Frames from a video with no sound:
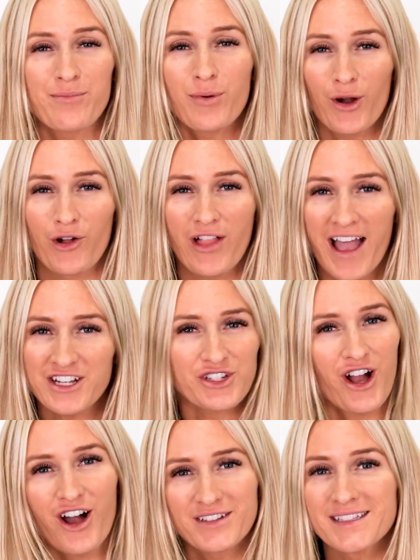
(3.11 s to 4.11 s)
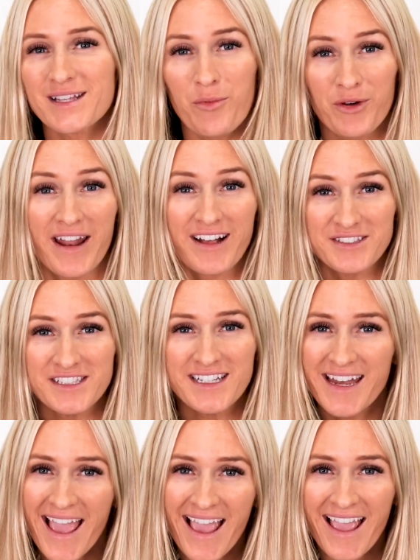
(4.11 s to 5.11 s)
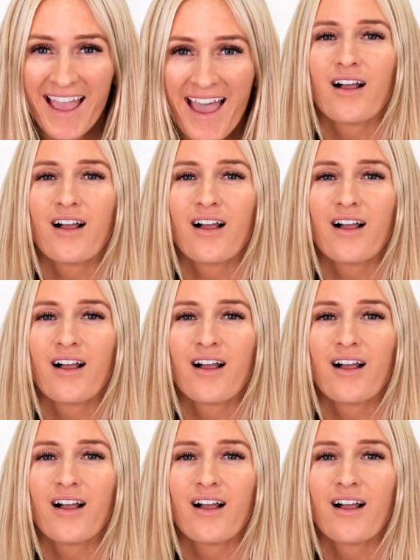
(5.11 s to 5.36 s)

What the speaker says: Pro Lash on someone else today.